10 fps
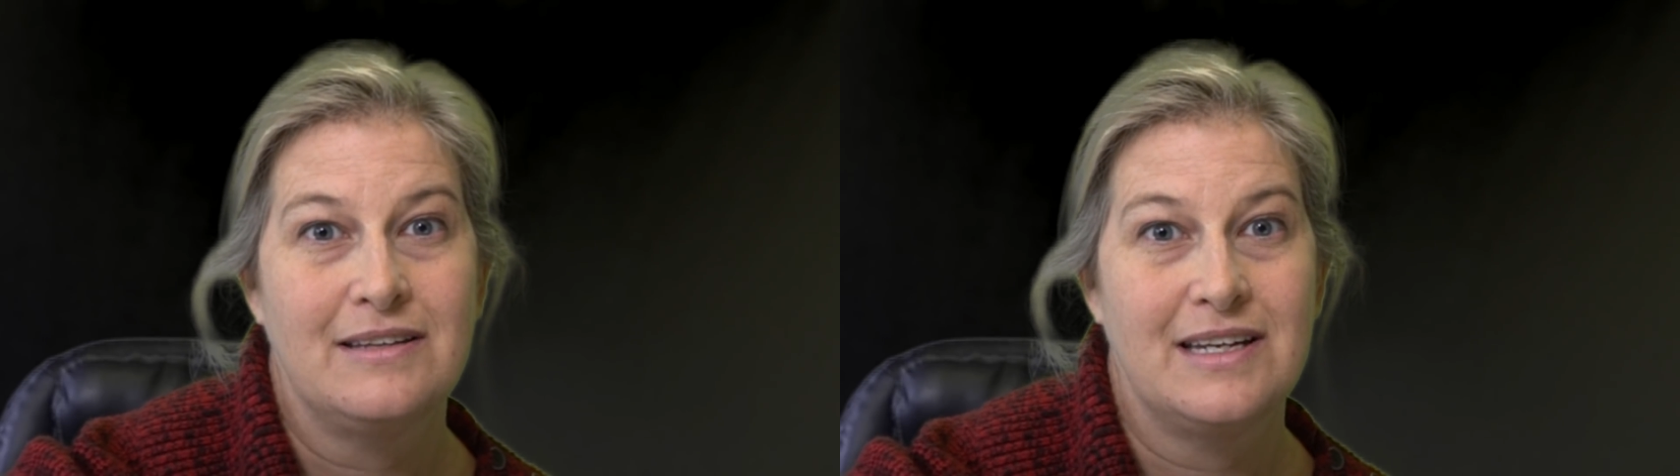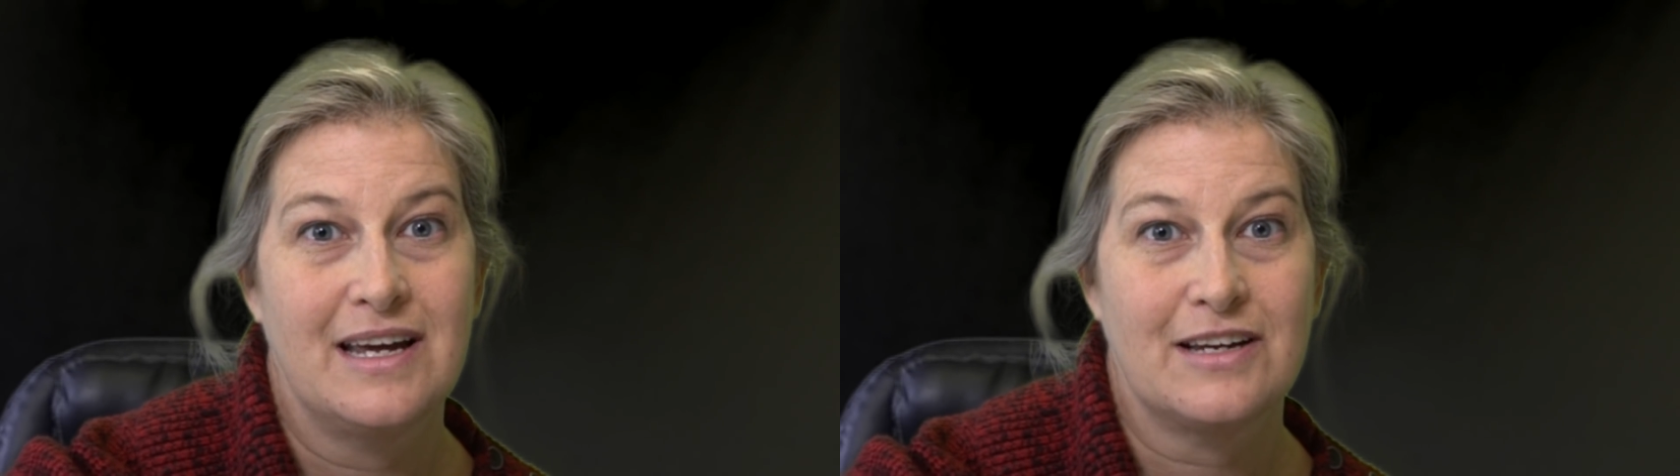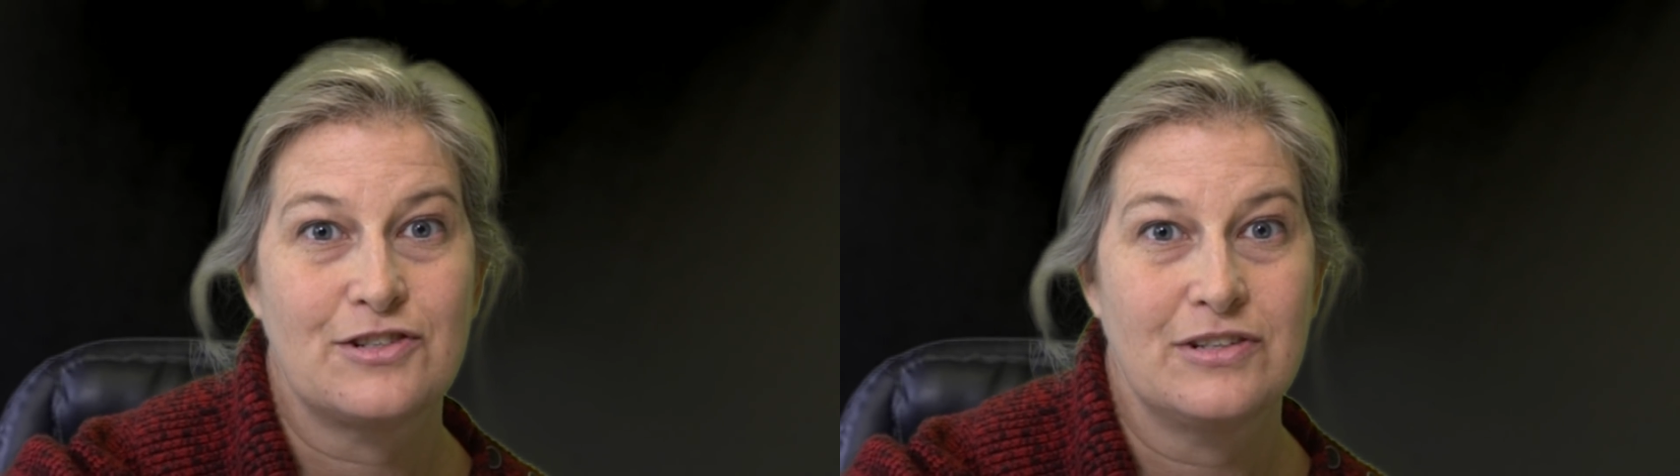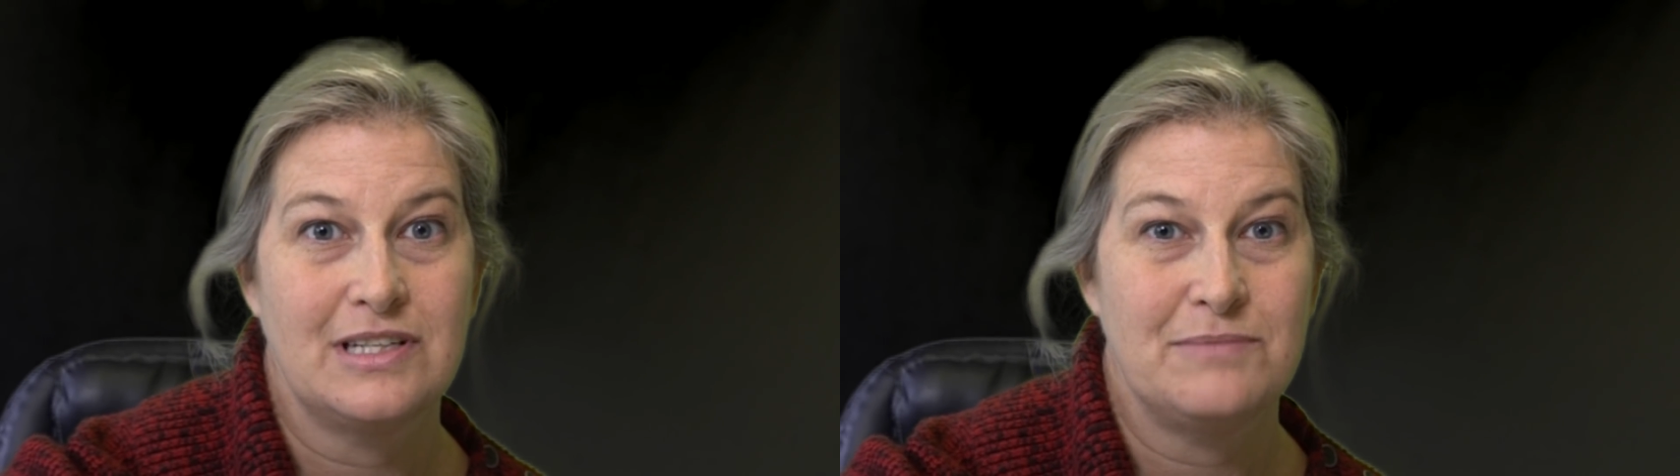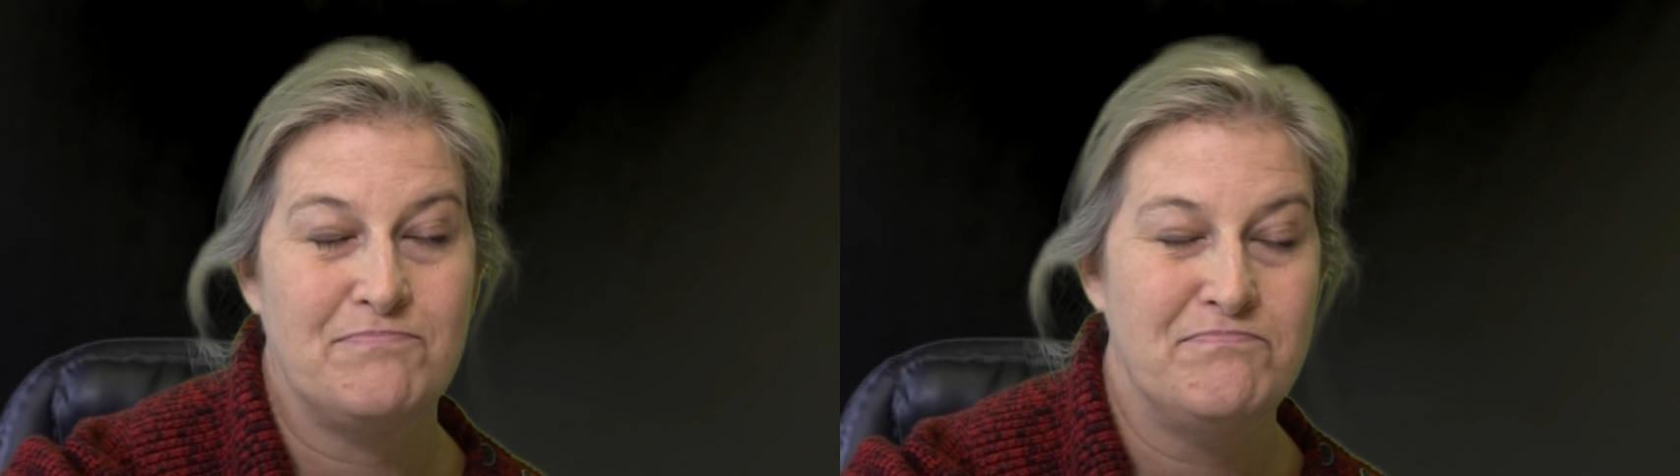than
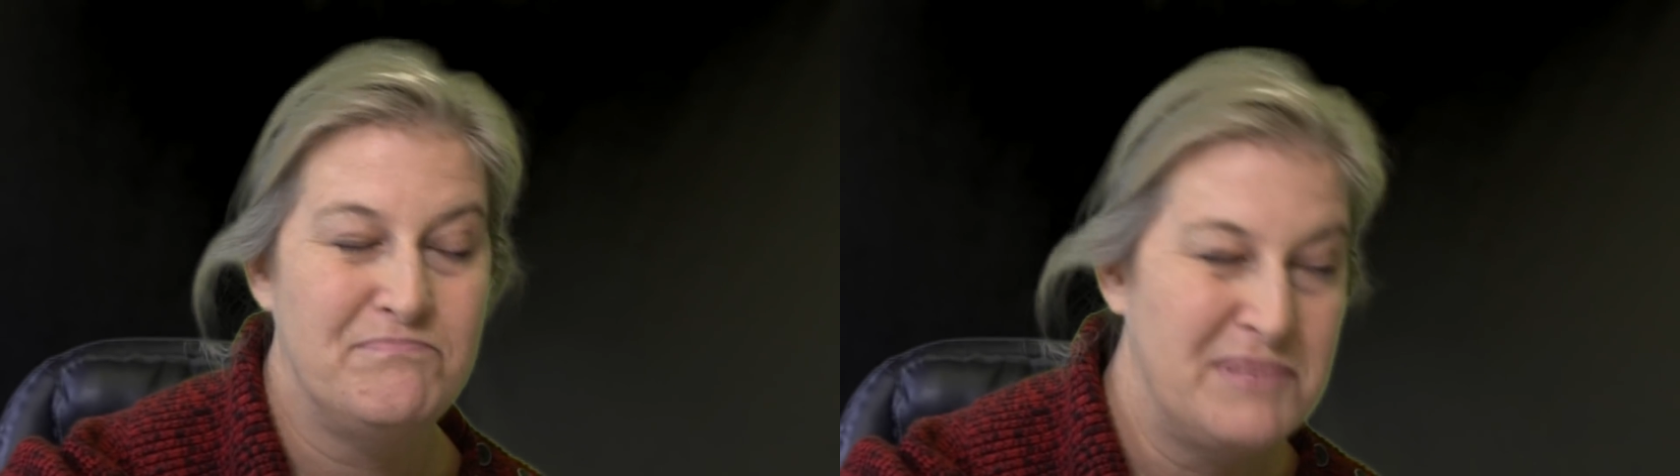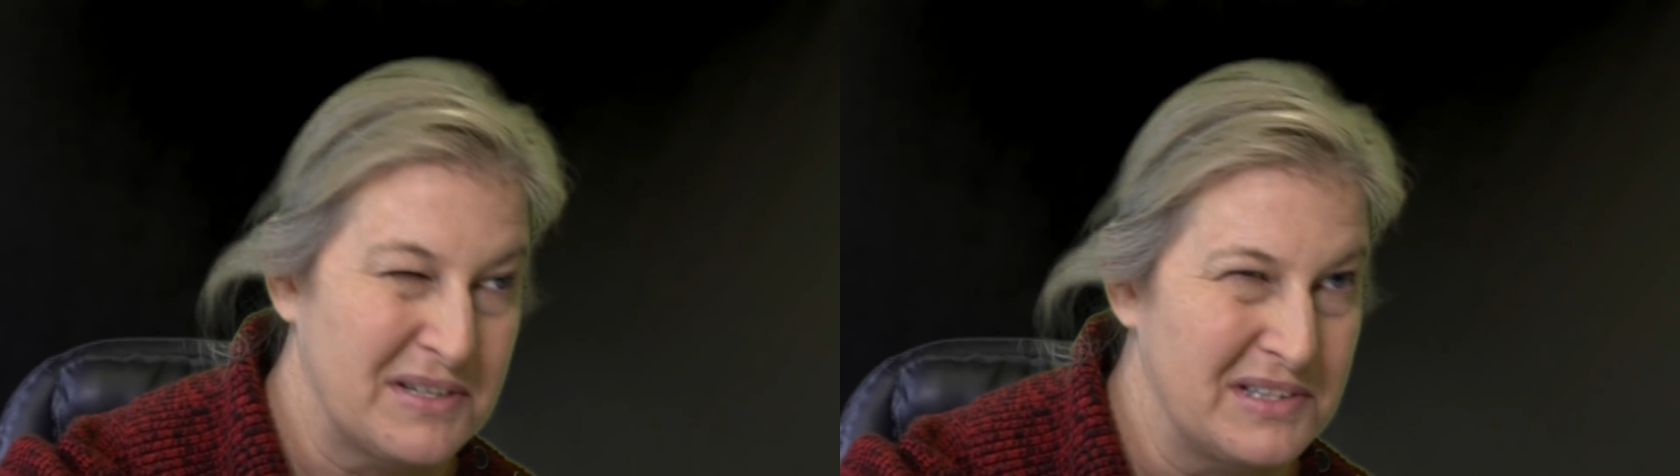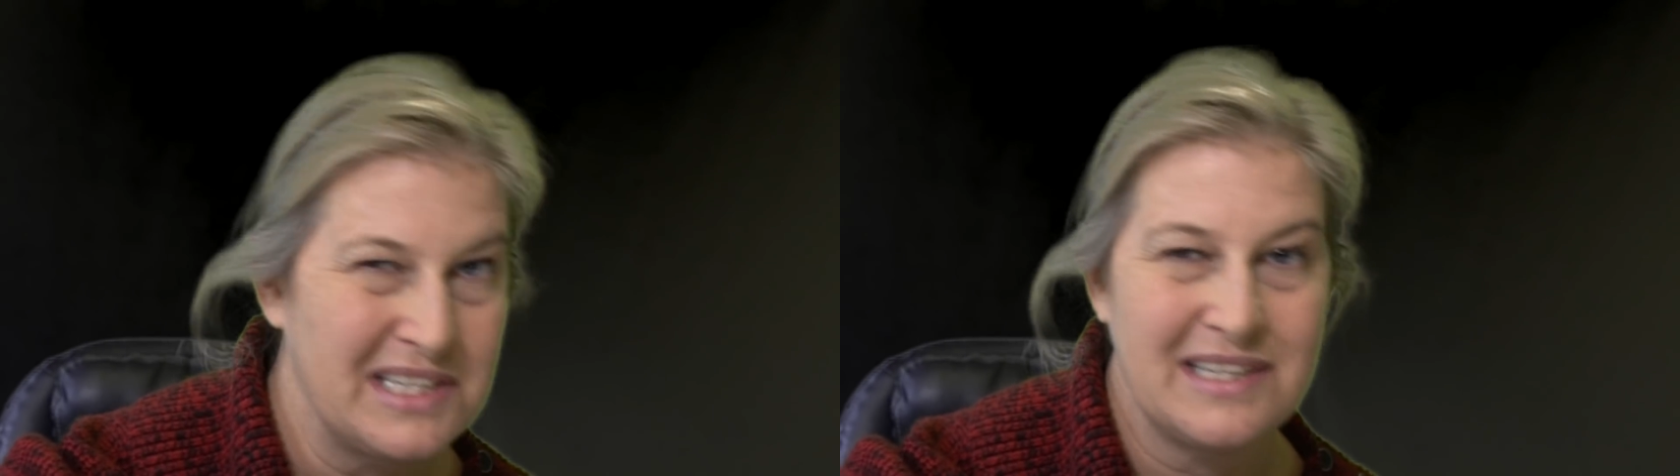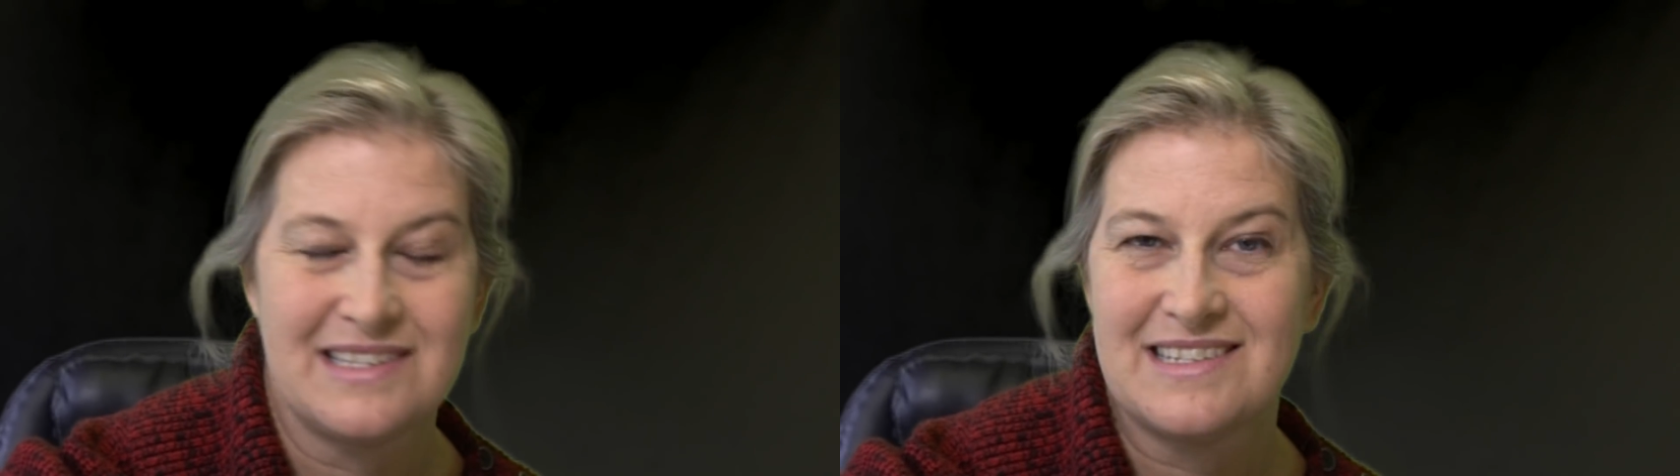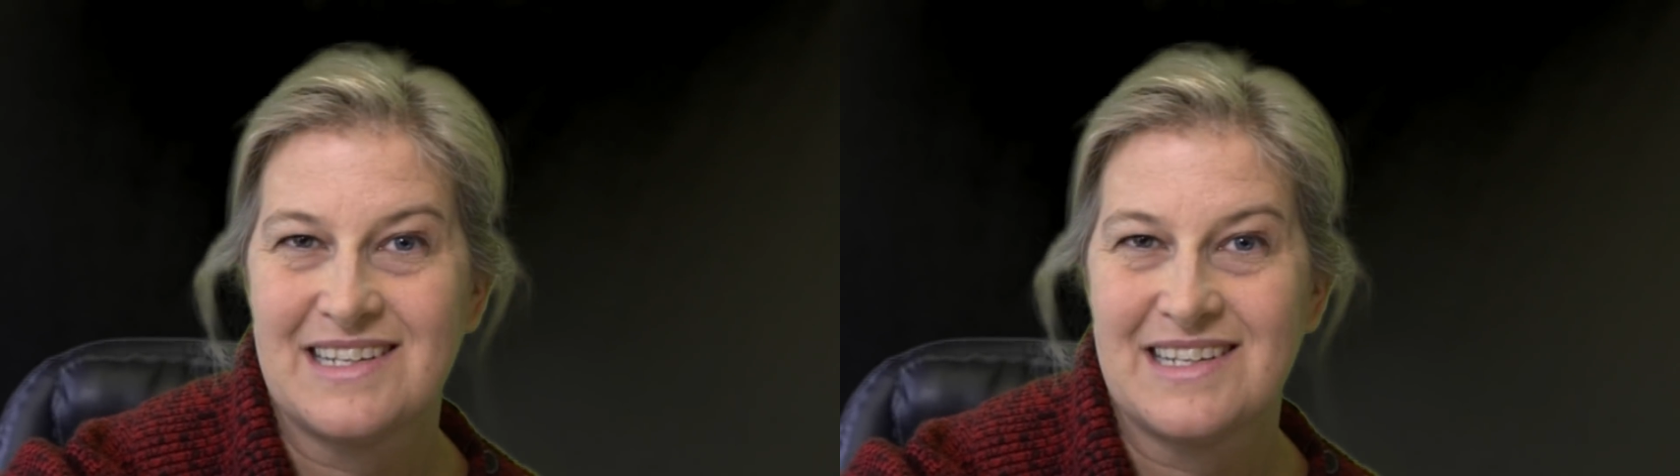actually building a